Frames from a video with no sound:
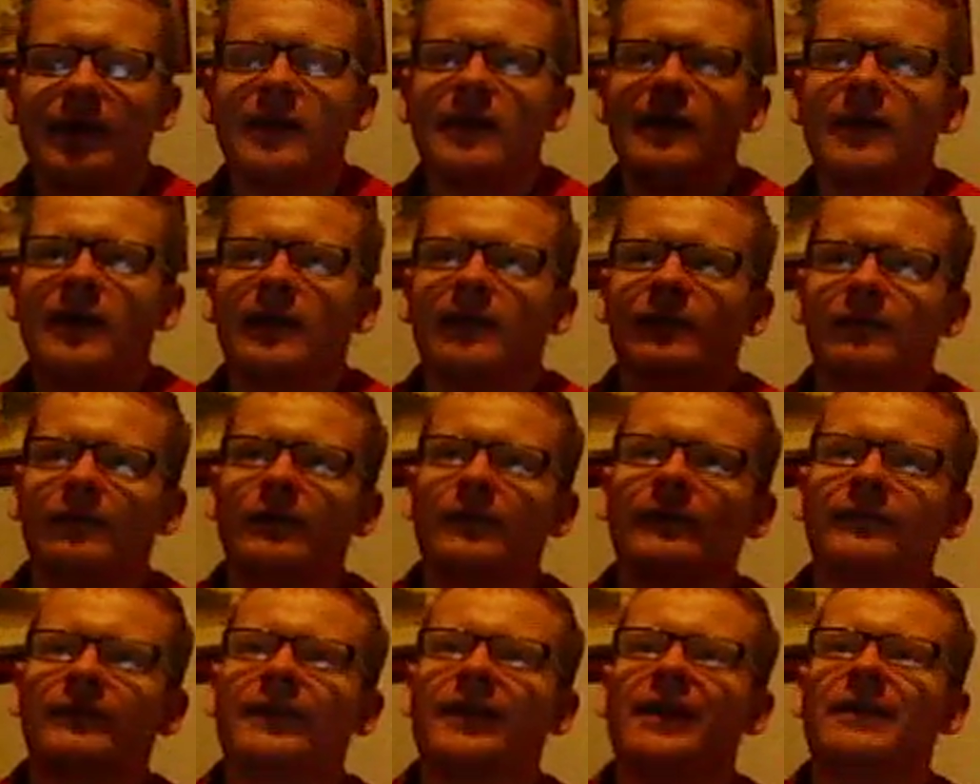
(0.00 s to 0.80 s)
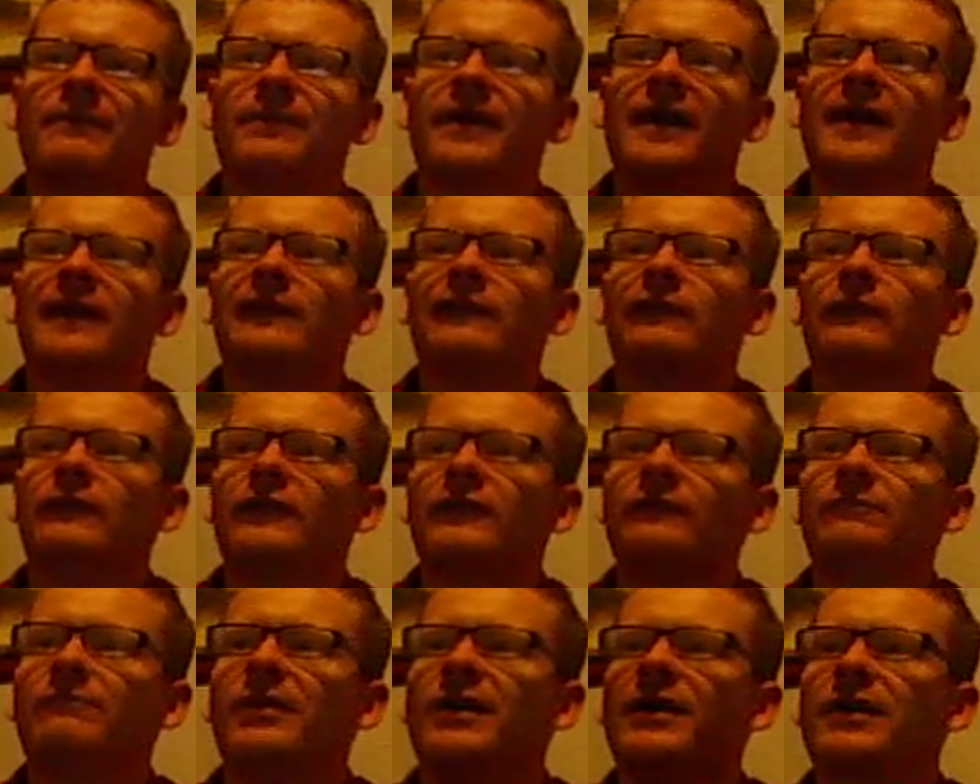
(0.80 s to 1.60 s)
He tries to get back to his
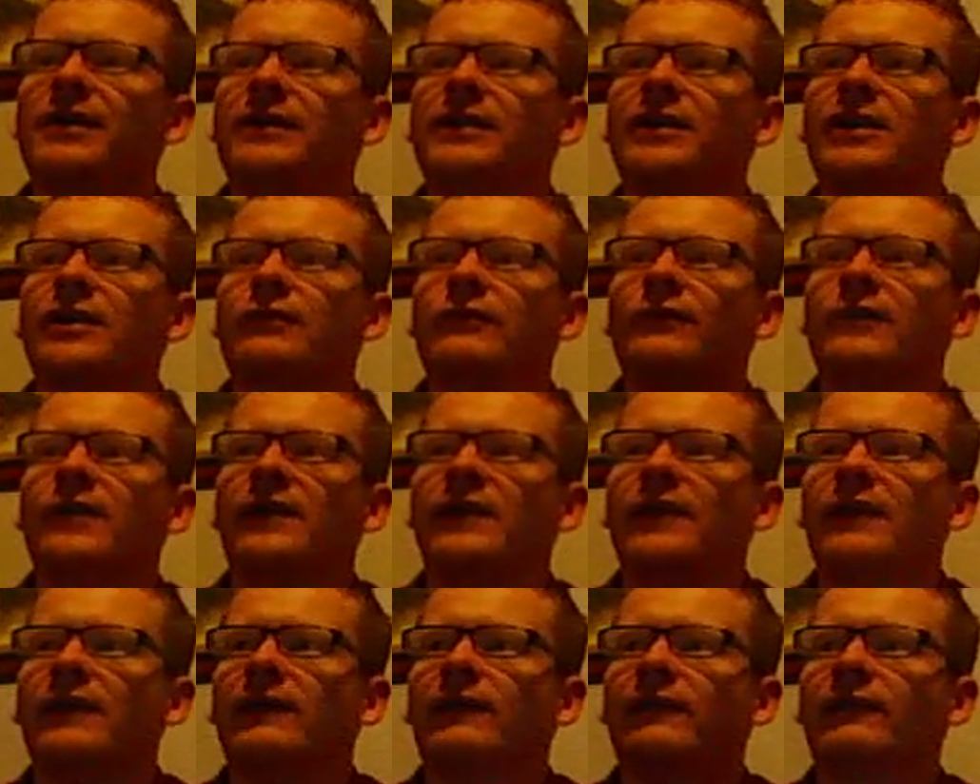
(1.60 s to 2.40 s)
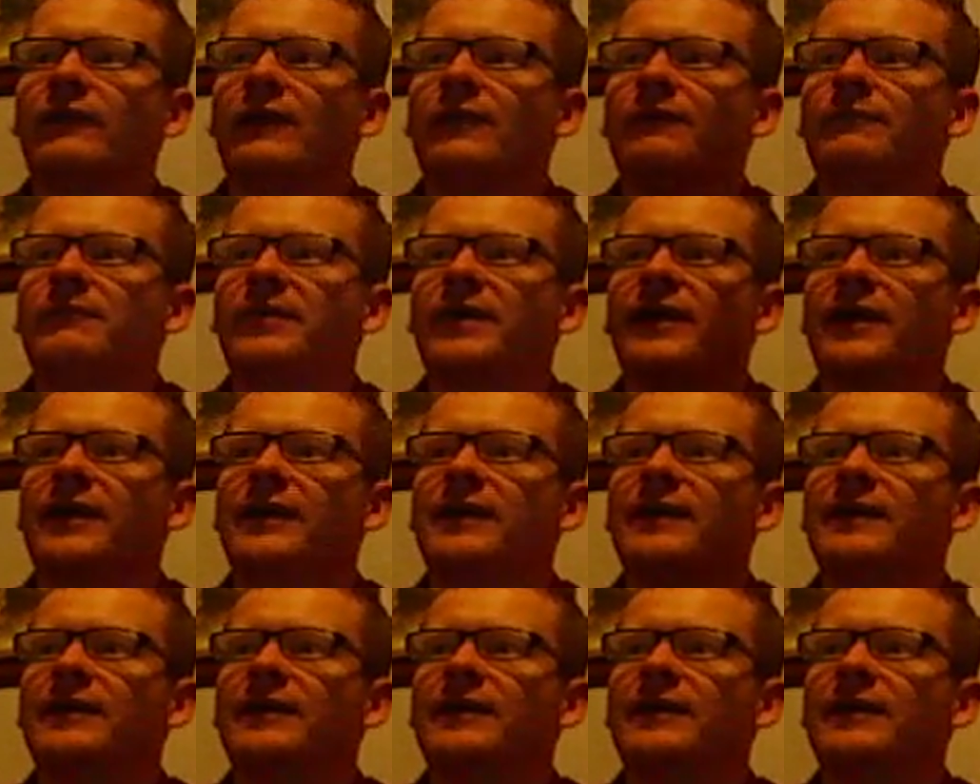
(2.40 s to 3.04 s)
bungalow and ends up being